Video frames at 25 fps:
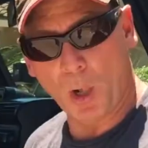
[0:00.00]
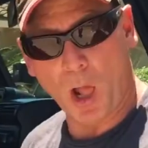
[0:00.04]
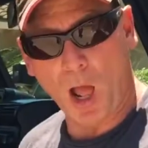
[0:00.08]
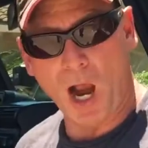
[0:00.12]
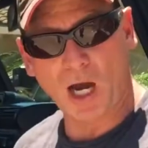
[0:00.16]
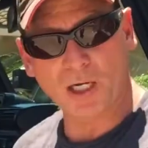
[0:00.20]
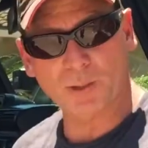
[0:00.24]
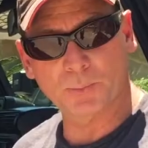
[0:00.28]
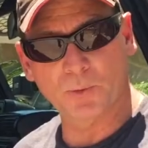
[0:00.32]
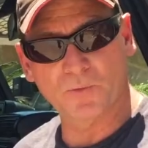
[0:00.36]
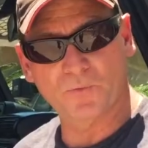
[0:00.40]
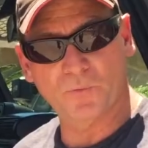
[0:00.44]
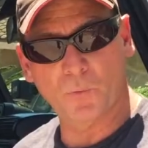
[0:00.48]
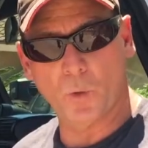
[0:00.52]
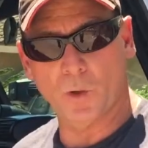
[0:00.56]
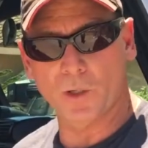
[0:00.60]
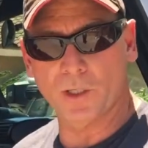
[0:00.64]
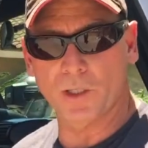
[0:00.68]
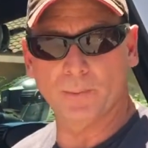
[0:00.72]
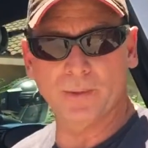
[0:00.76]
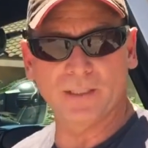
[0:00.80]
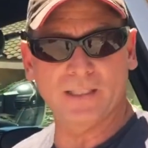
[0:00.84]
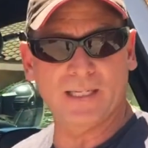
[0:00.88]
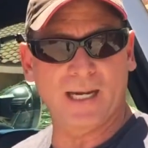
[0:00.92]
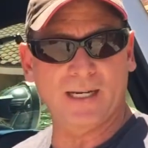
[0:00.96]
blocks before,
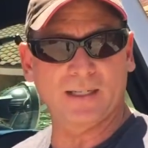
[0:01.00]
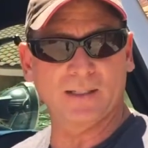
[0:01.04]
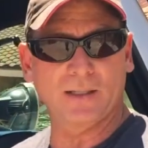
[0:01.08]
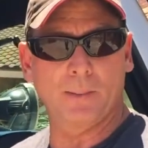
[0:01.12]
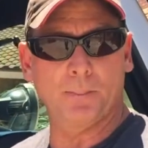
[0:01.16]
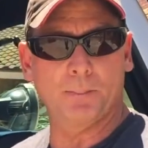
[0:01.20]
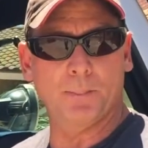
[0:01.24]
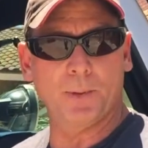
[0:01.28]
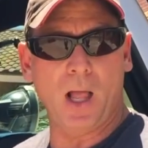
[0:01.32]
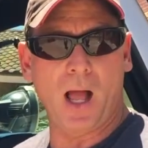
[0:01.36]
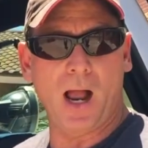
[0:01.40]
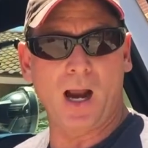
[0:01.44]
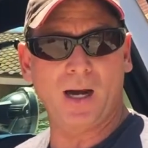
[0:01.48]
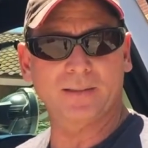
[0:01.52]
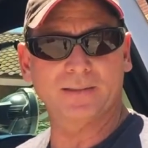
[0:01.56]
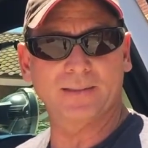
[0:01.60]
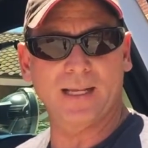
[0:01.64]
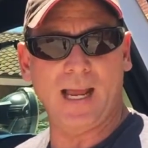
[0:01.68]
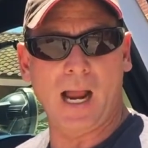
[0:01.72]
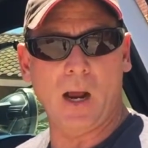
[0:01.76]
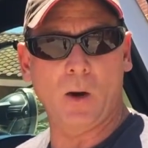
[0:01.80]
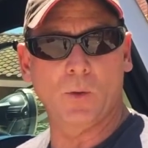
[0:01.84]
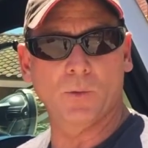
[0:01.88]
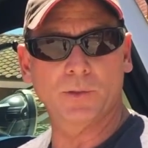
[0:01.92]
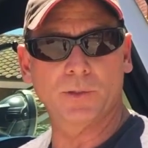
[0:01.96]
you're going to be taking them blocks
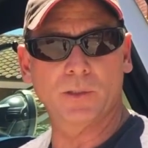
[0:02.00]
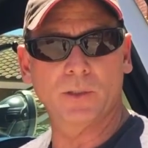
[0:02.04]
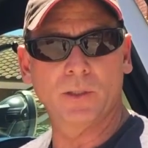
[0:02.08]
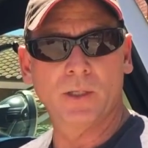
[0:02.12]
out.